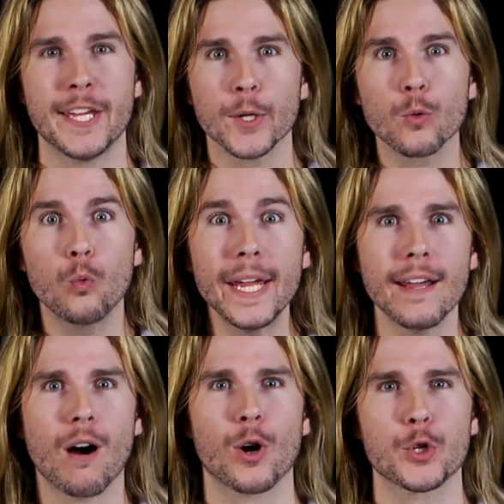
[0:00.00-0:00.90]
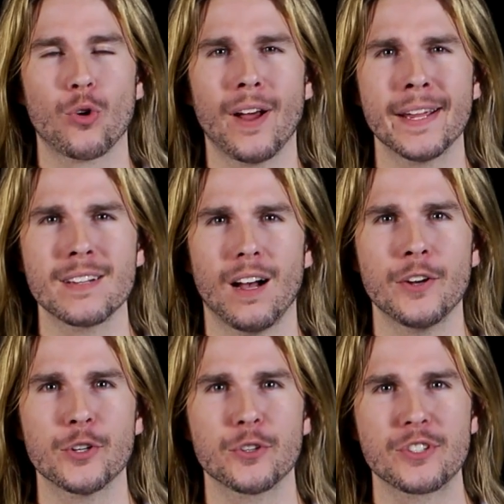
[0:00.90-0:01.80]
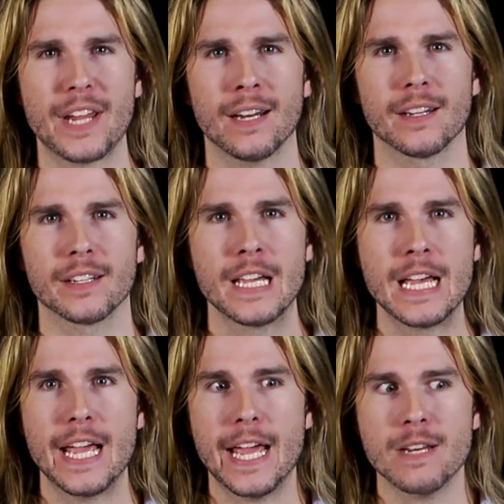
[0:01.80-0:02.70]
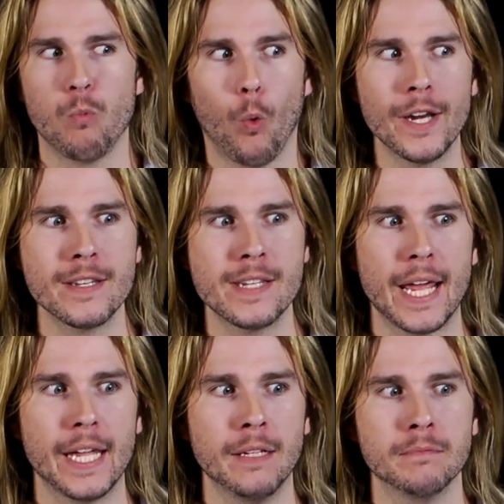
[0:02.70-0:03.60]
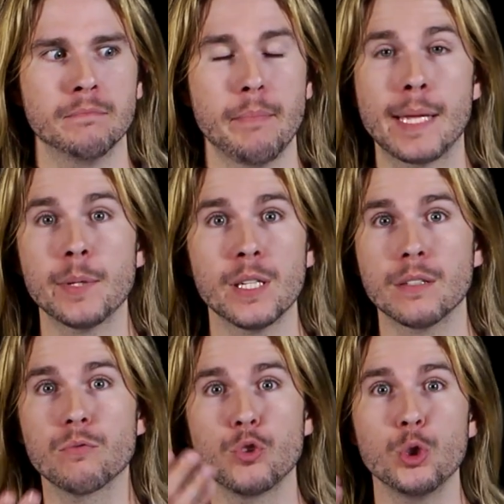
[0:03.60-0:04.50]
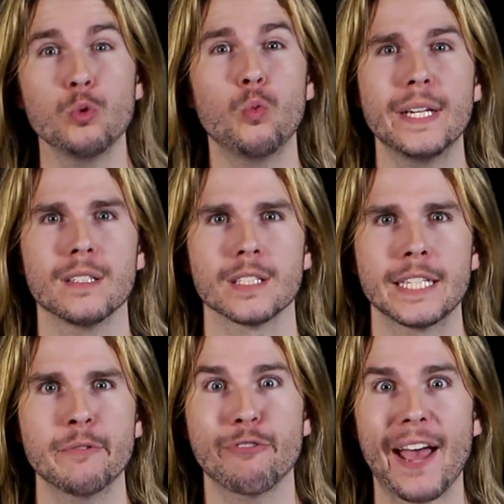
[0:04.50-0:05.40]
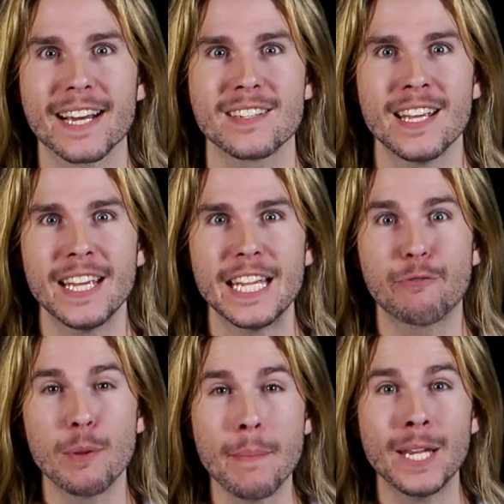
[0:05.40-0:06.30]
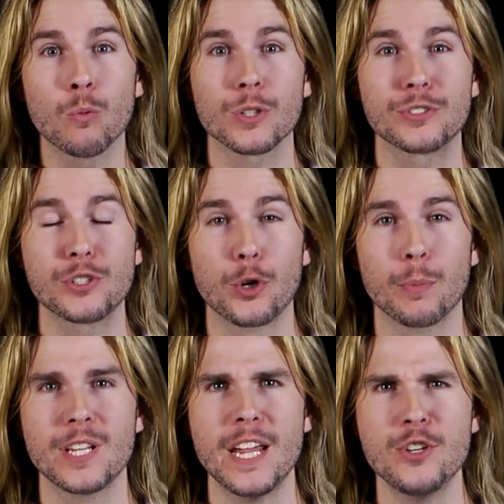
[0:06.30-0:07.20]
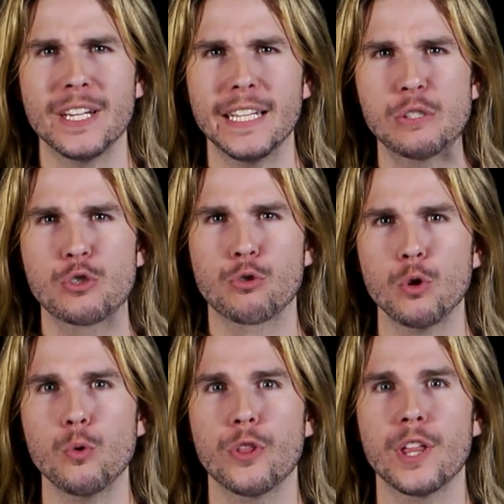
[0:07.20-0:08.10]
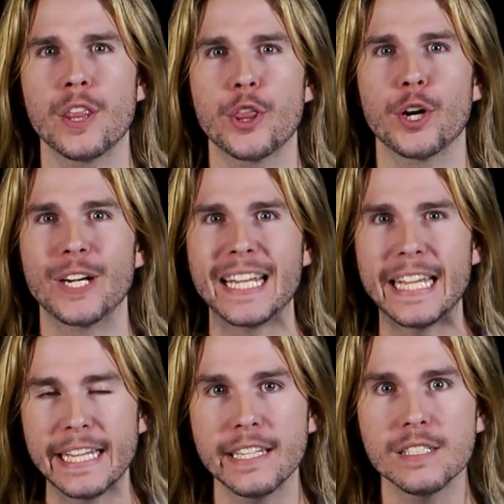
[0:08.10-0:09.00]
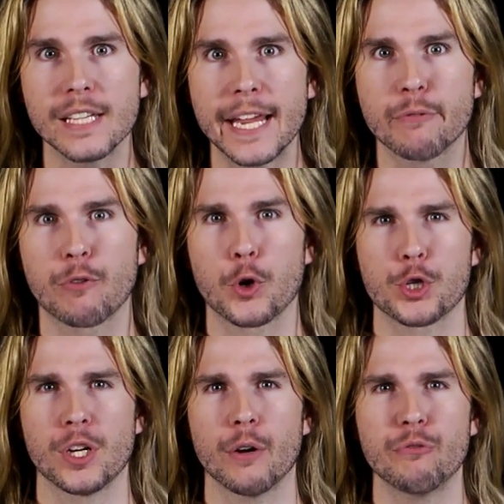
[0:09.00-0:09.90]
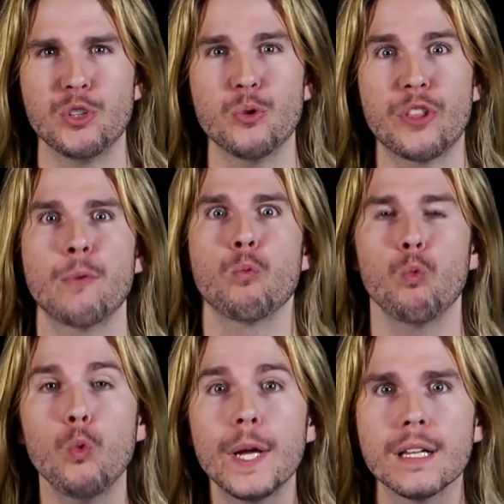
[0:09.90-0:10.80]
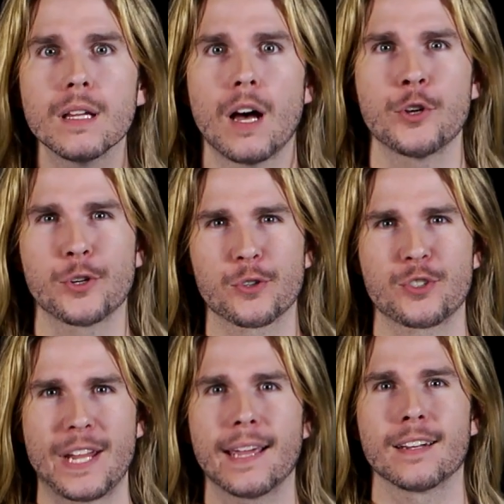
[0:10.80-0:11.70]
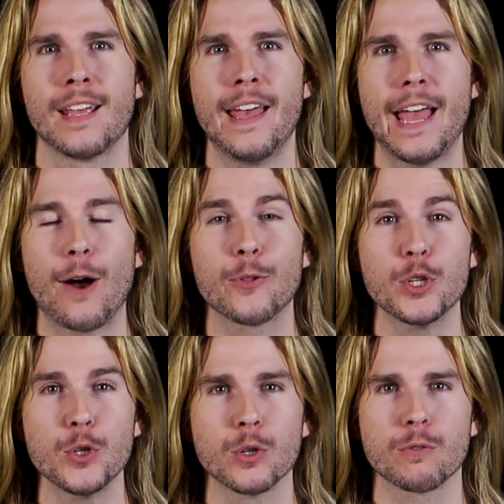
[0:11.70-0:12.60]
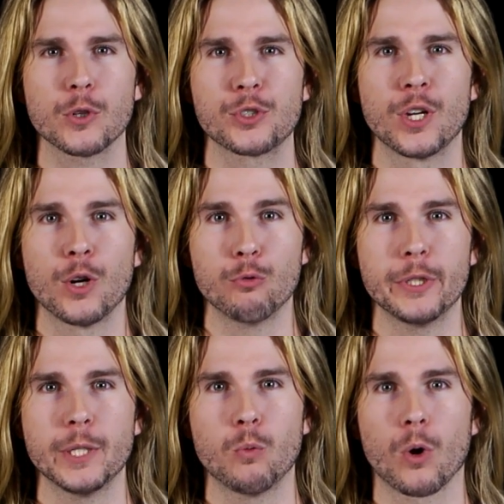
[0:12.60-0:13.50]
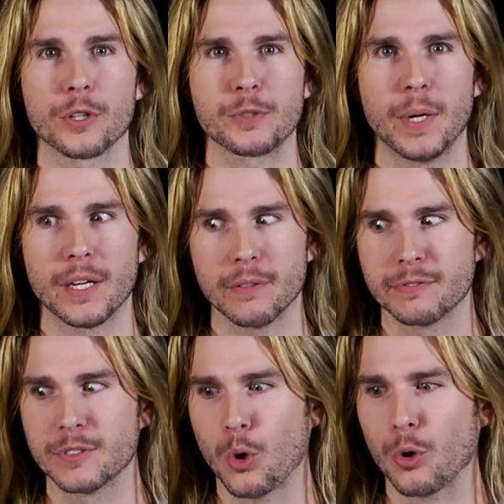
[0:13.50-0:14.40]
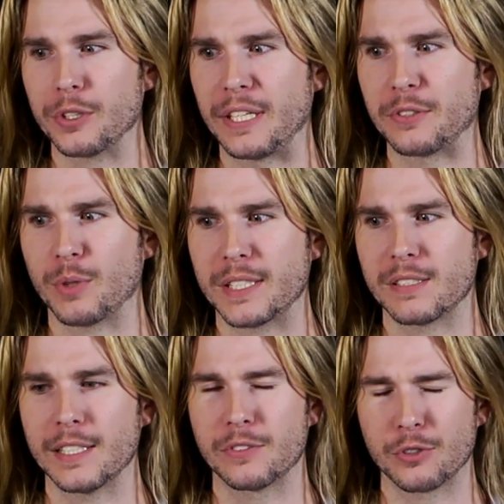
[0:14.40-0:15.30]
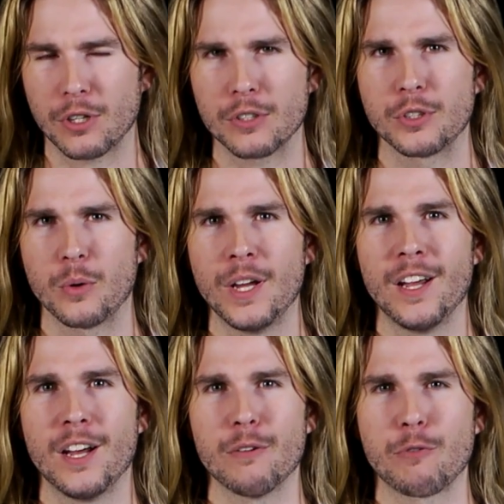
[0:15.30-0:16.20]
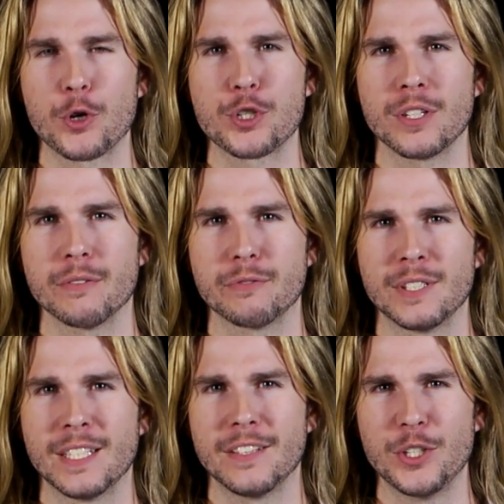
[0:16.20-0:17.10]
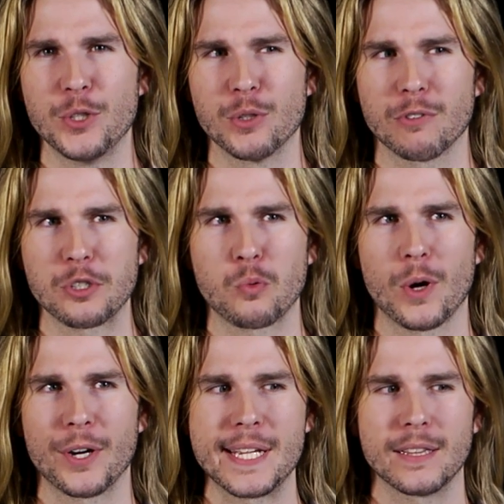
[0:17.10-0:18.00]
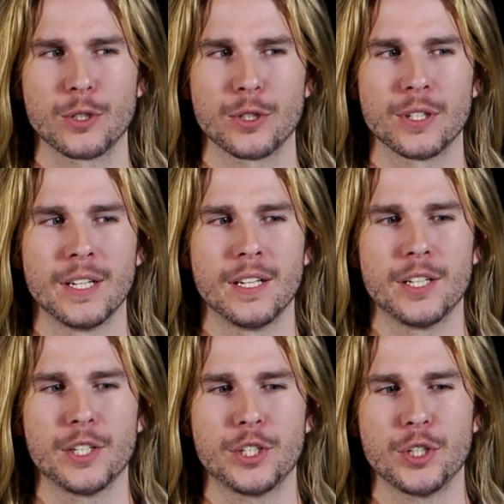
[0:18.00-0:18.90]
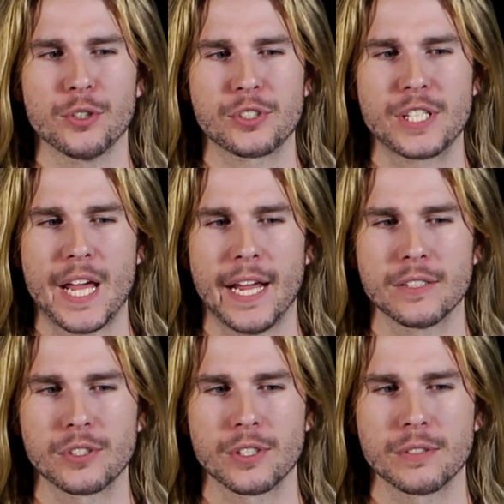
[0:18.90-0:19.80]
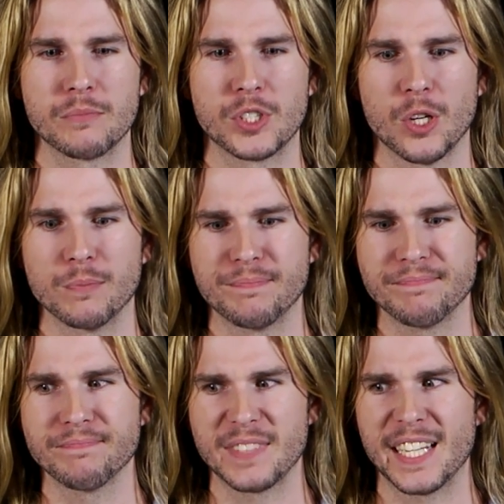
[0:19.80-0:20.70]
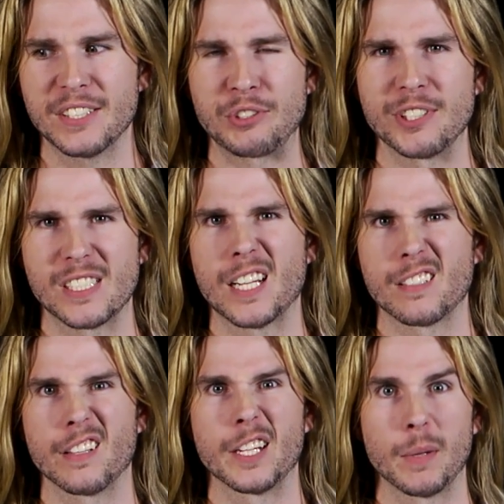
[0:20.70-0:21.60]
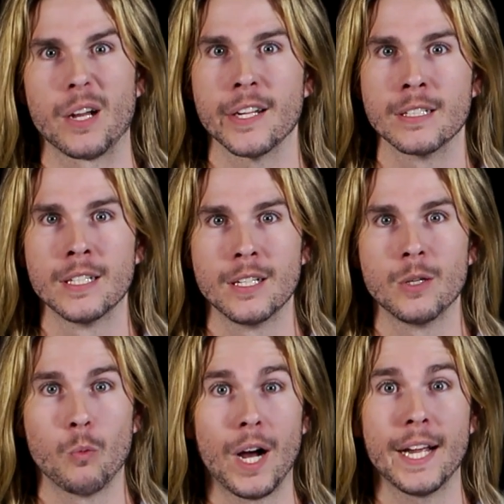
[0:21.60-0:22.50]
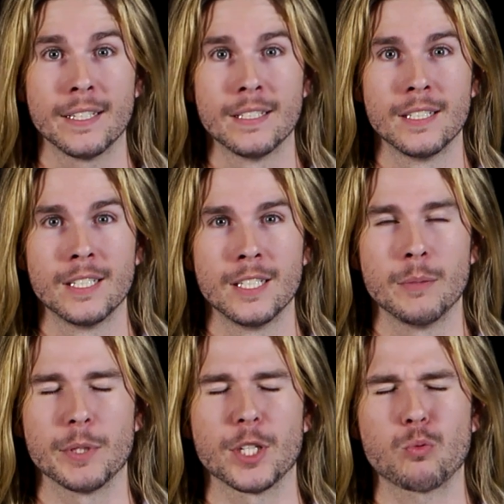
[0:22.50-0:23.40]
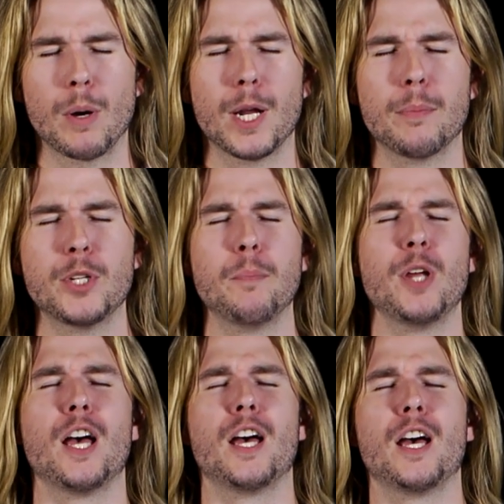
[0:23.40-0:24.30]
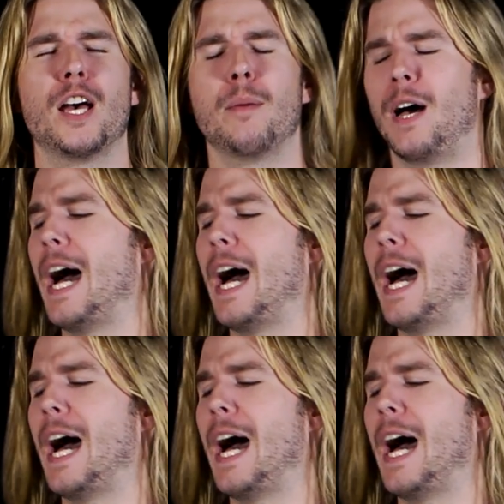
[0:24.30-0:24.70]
here we are trying to understand it, and one day, maybe you will. In fact, if the many worlds interpretation is true, then there is a version of you that will understand how the universe really works. But of course, as Rick says, there's also a version of the universe where Hitler cures cancer. So the answer is not to think about it. Why? Because wubba lubba dub dub,